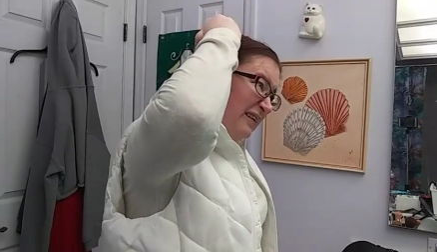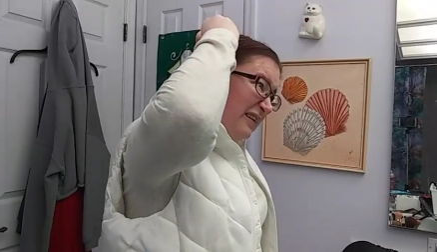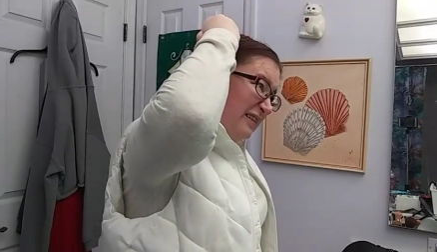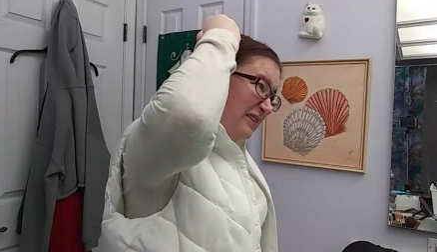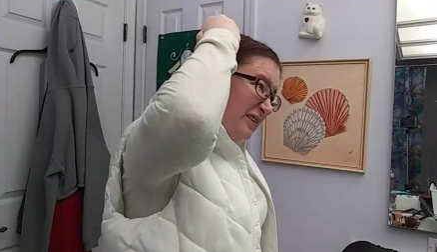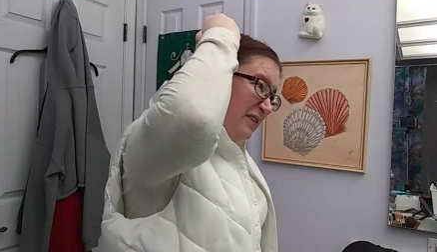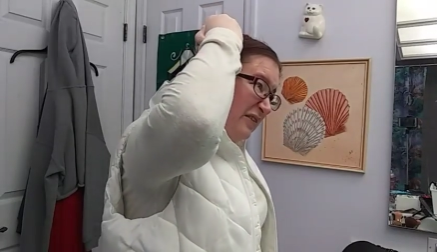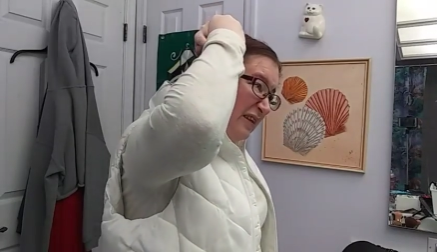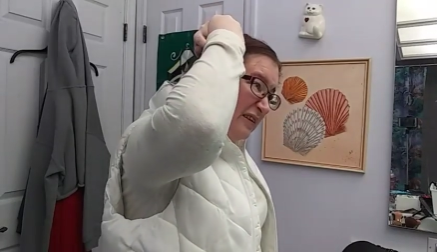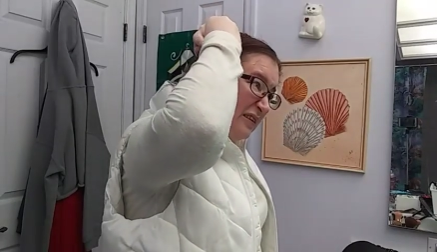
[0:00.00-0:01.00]
let's just
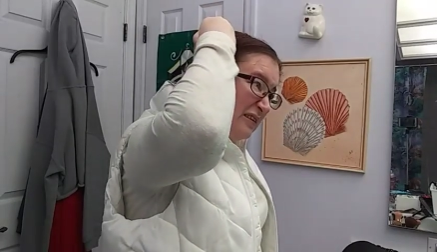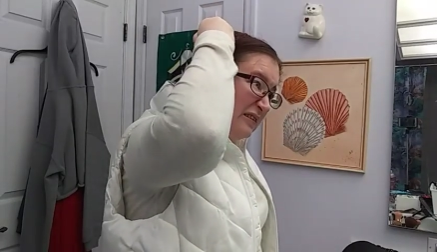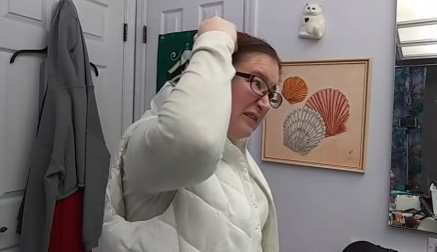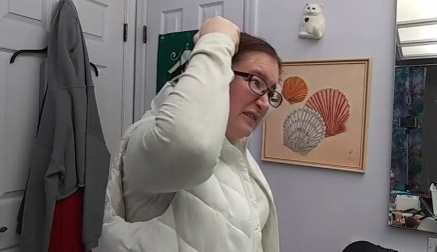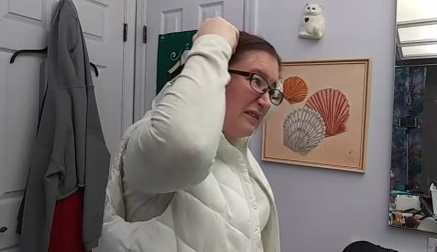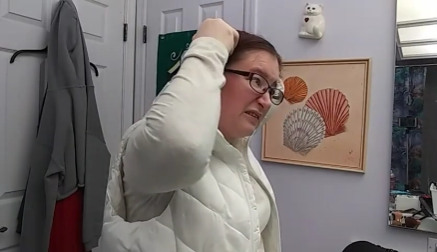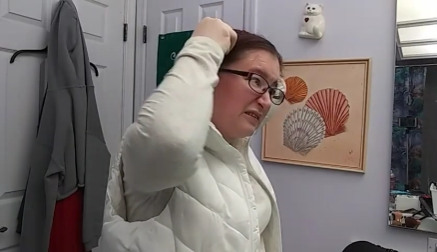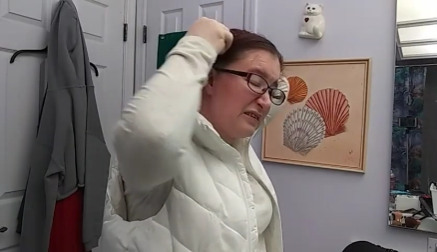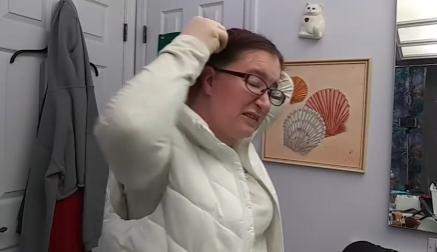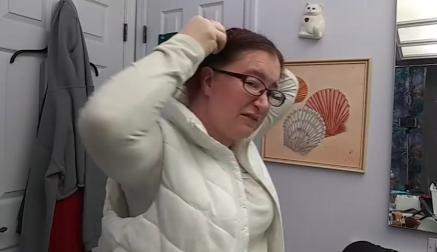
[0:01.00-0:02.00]
face it.
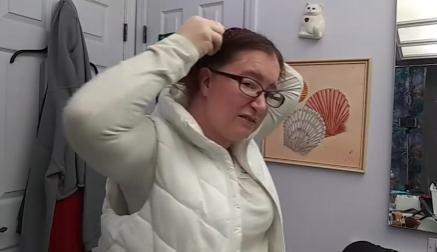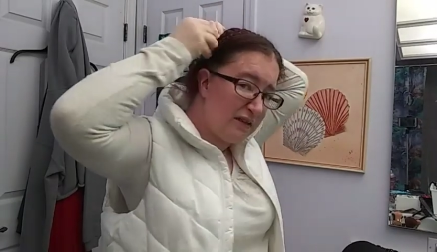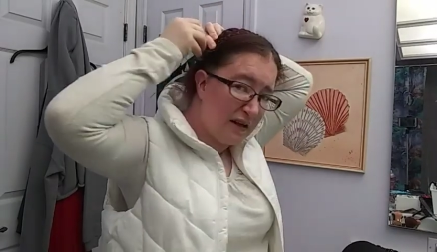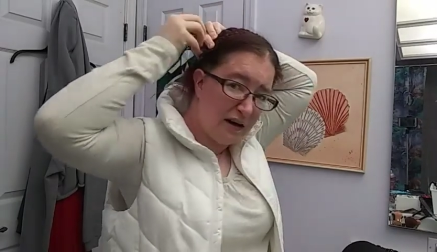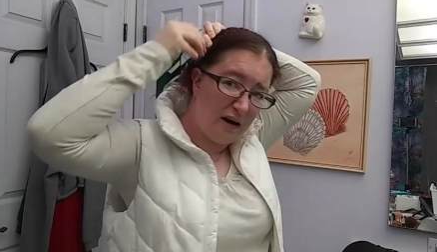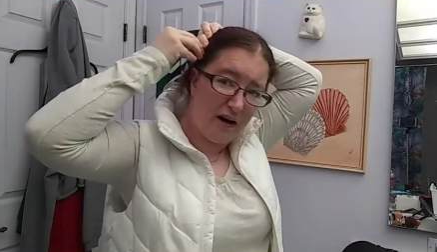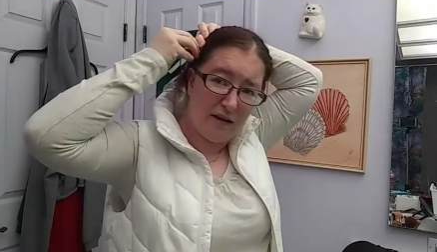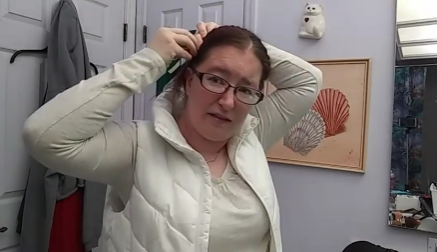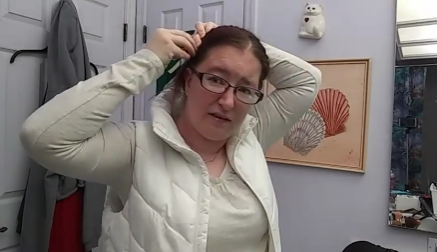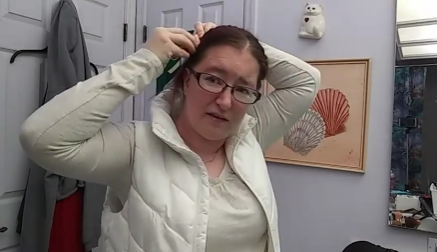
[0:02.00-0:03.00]

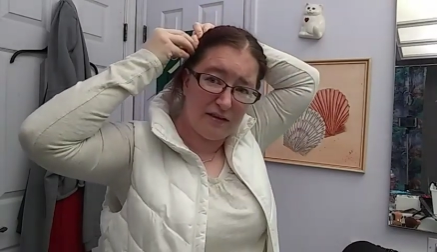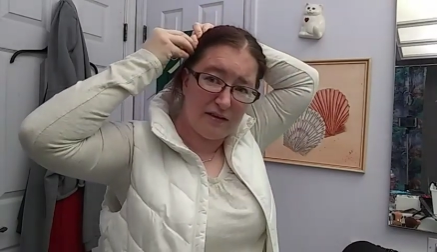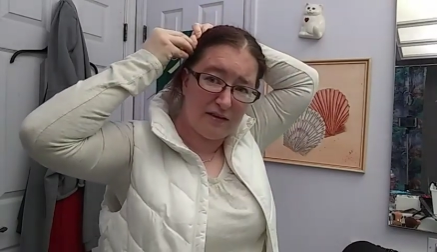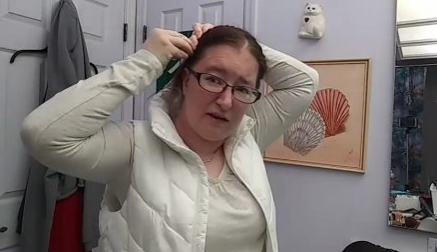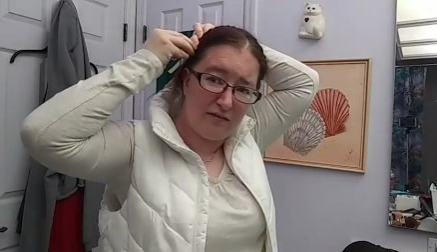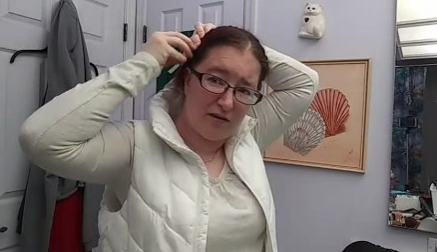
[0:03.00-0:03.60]
Hoth is not